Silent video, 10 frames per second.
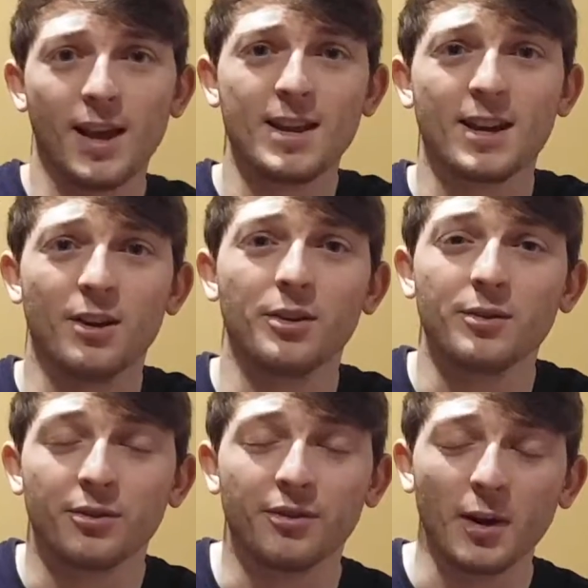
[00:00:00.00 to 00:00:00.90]
Hey
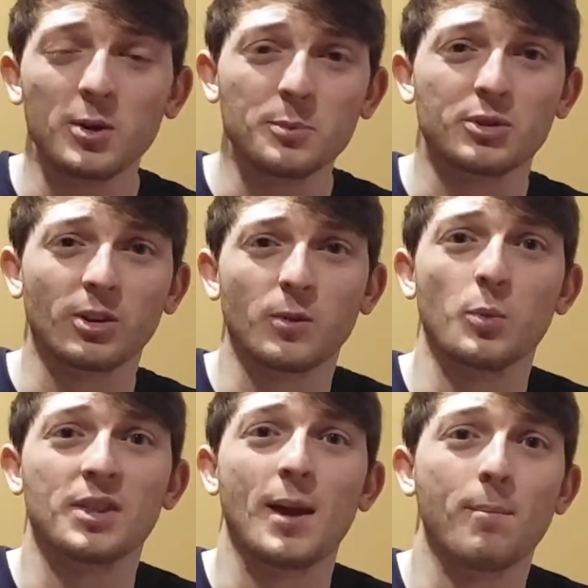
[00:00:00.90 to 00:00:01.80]
Colin, very
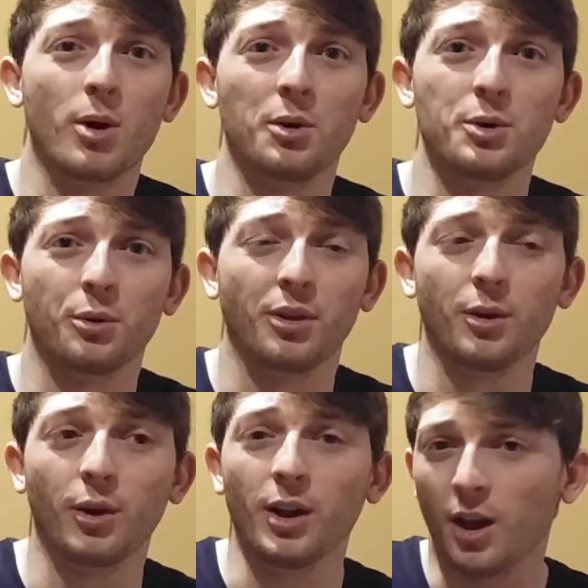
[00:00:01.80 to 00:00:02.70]
observant with that Mario
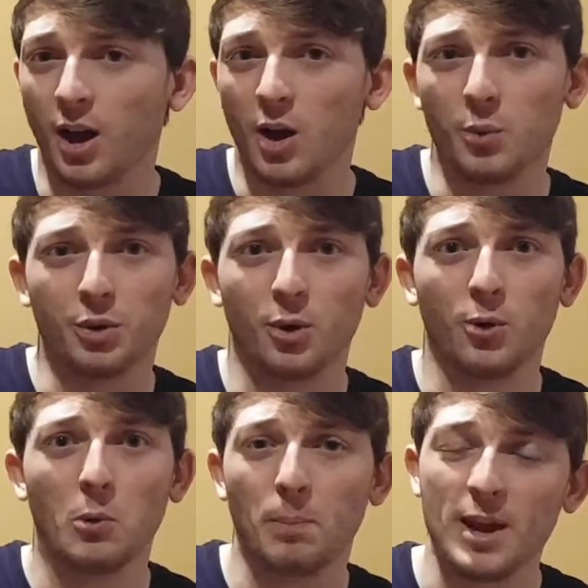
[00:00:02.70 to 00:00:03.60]
theory, with the
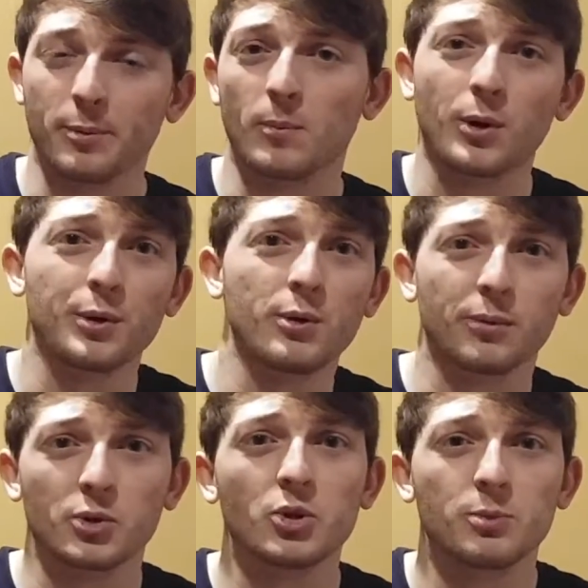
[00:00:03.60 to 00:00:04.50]
whole Paper Mario
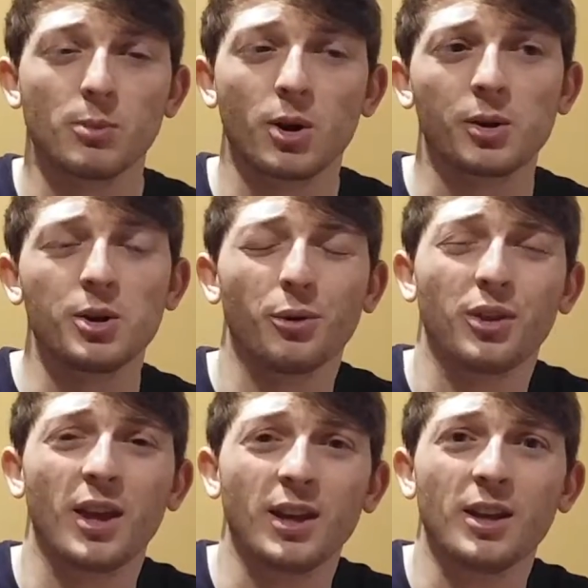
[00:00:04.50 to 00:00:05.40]
versus Mario
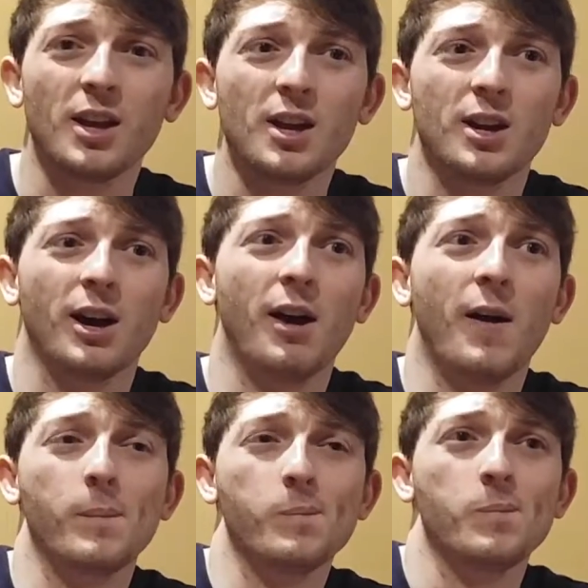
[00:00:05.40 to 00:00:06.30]
thing.
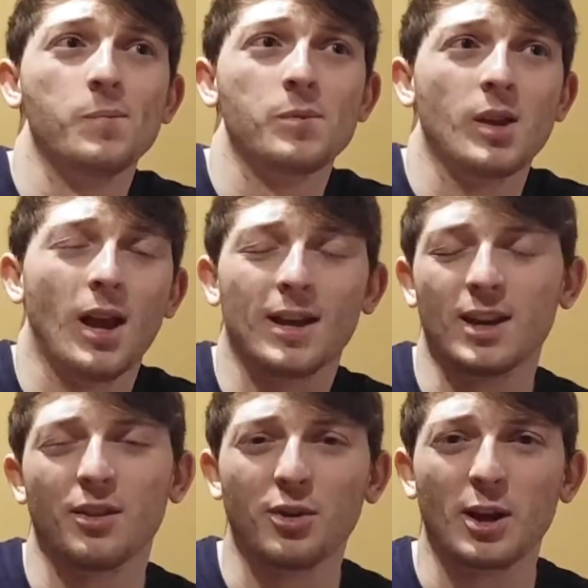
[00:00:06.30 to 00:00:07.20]
Um, I
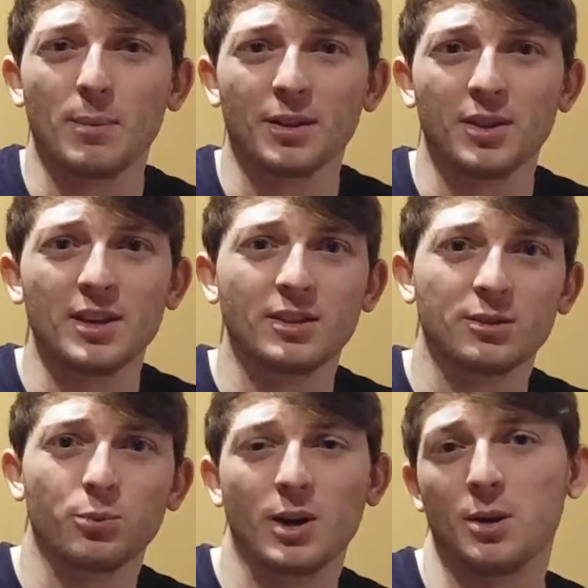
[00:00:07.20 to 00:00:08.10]
kind of thought about
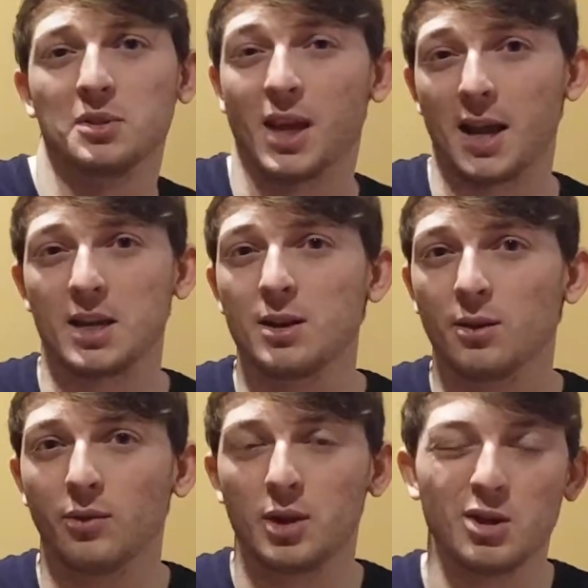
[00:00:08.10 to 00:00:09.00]
this when I was
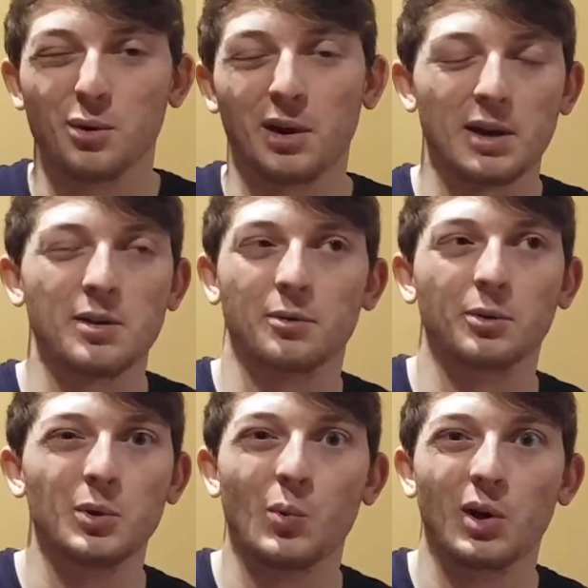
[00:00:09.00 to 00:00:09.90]
editing the video, and I didn't
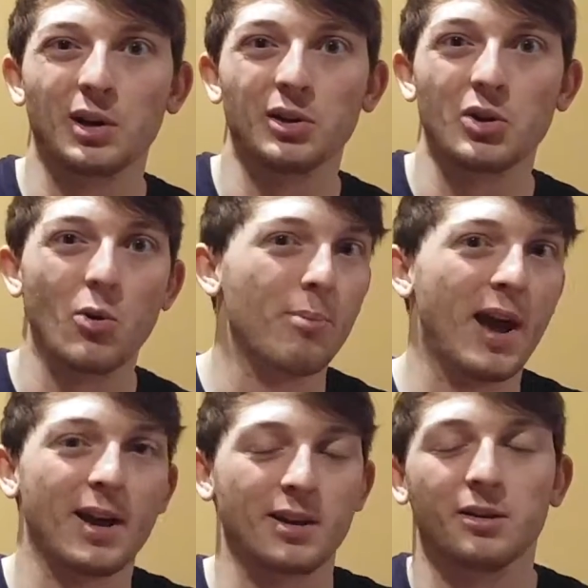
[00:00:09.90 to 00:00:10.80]
really want to go
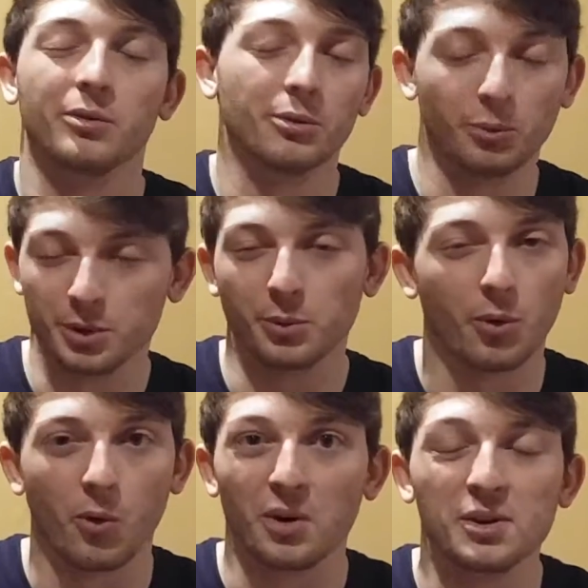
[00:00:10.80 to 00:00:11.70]
back and
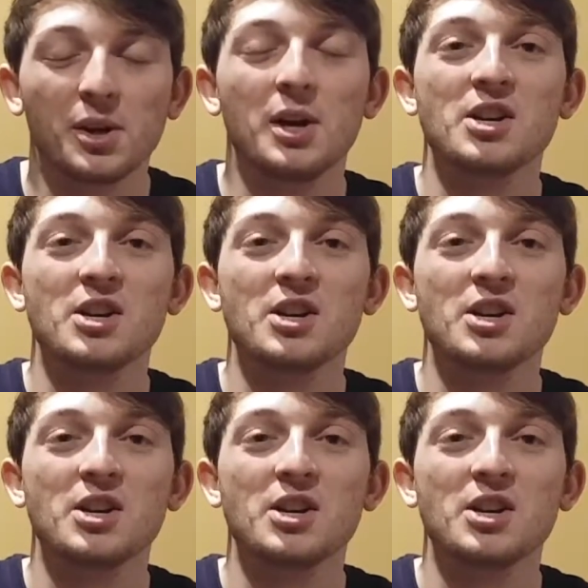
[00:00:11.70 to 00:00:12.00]
re-record.